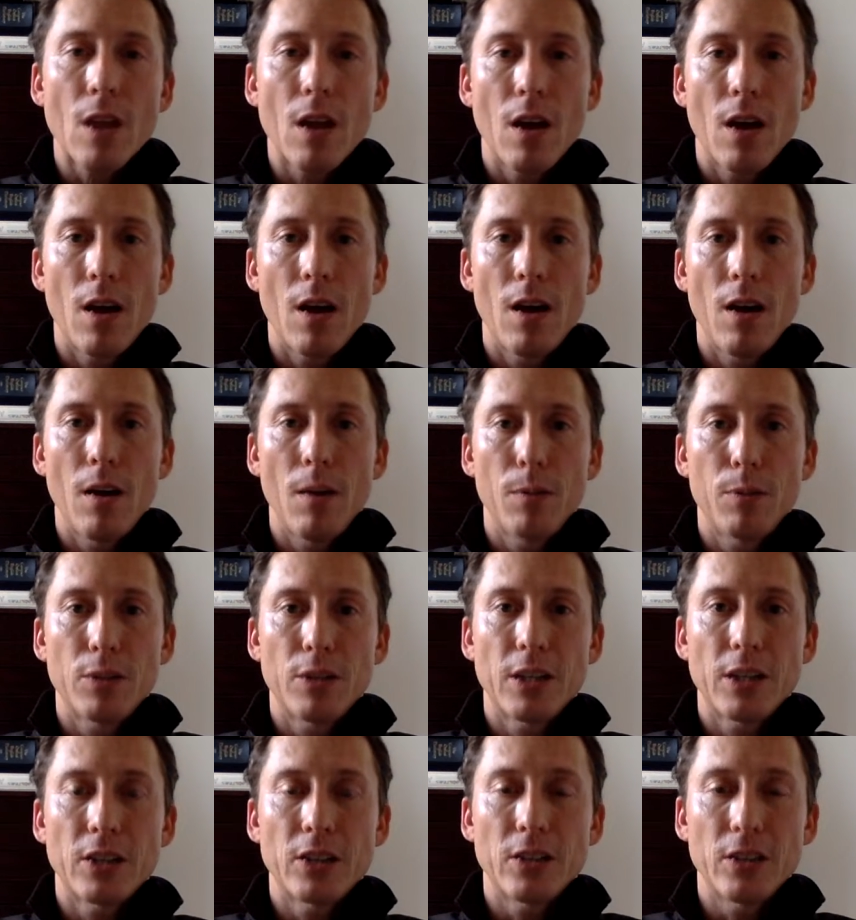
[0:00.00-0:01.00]
uh,
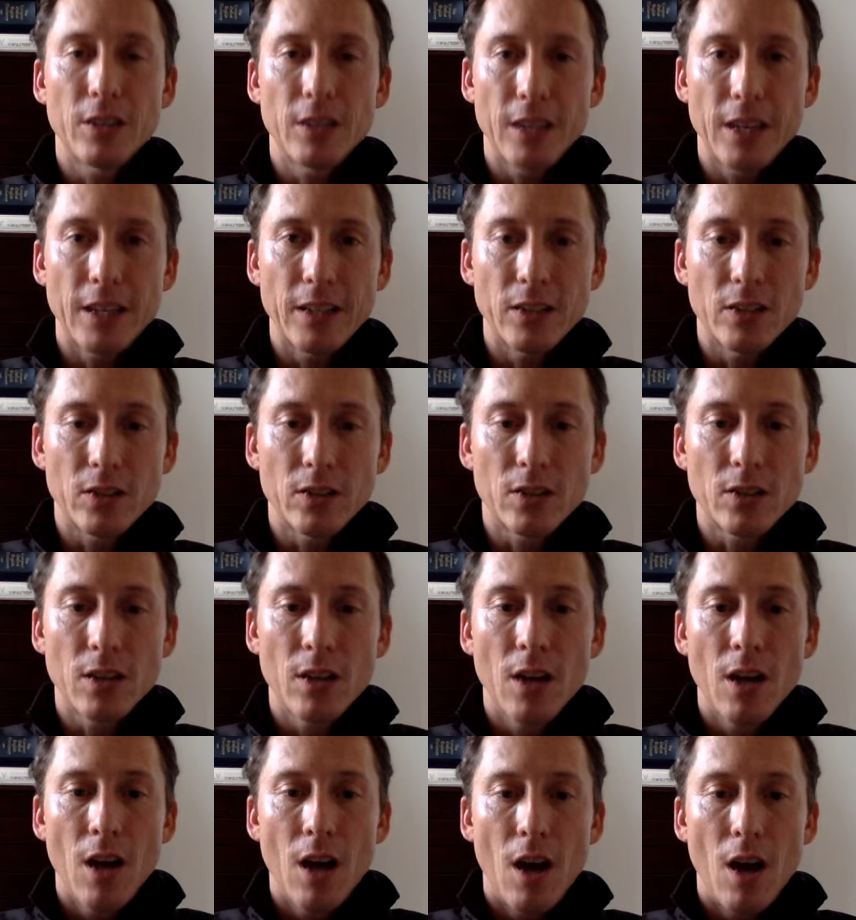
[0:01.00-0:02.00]
protection against
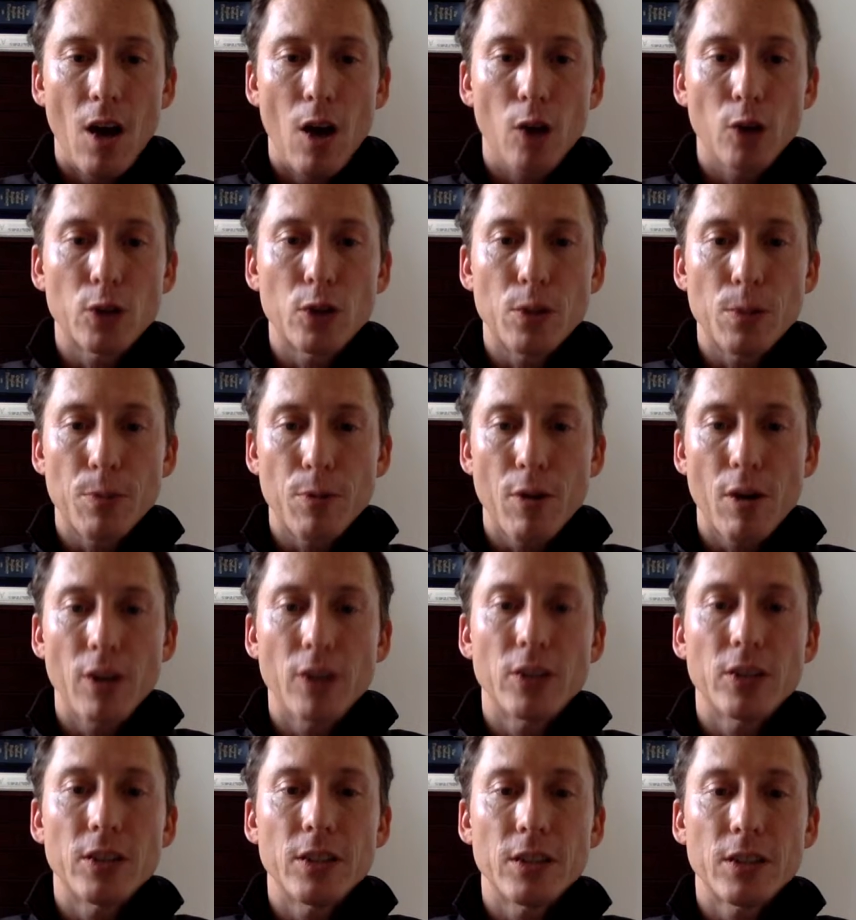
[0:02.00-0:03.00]

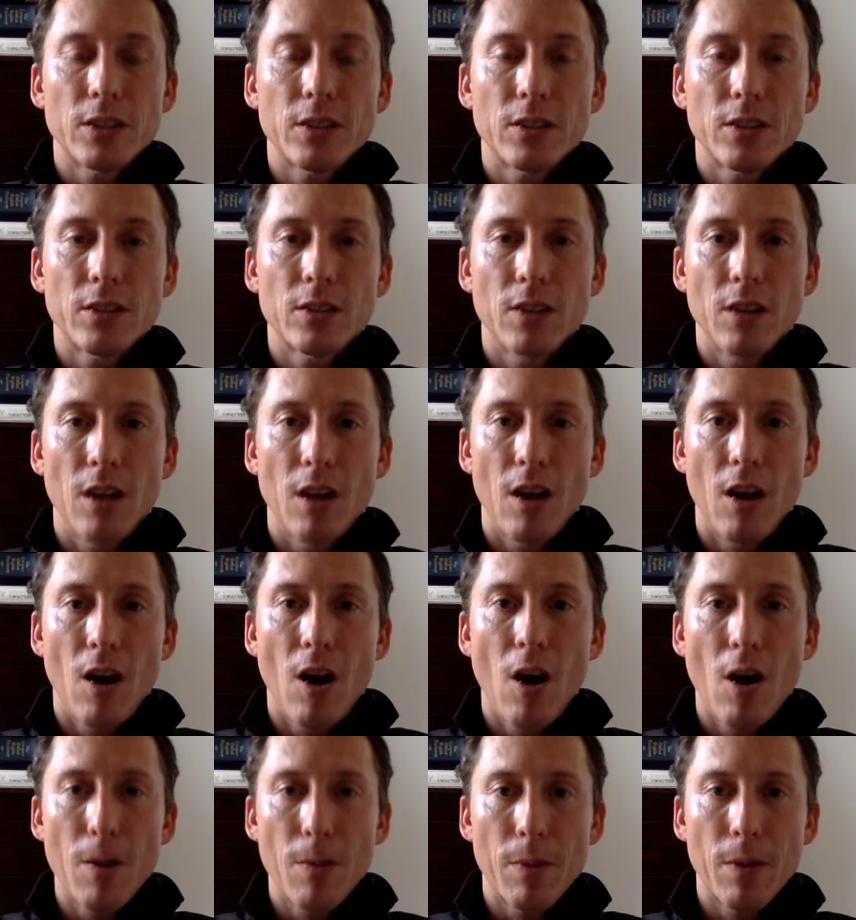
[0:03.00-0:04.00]
osteoporosis, uh,
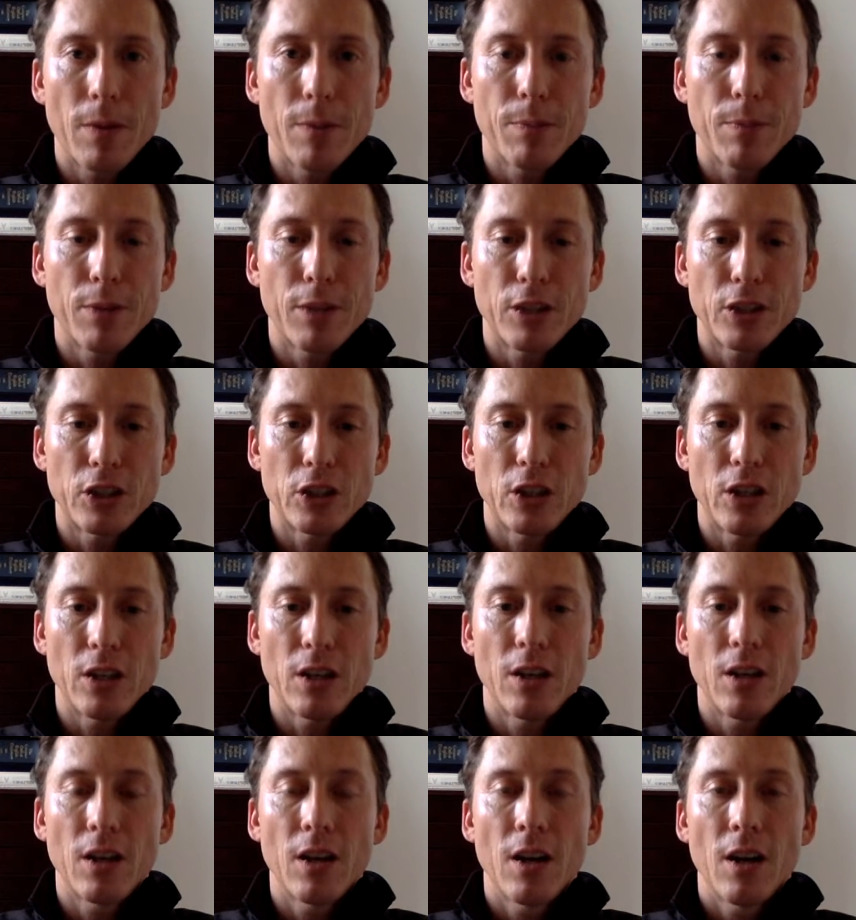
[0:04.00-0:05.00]
high blood pressure,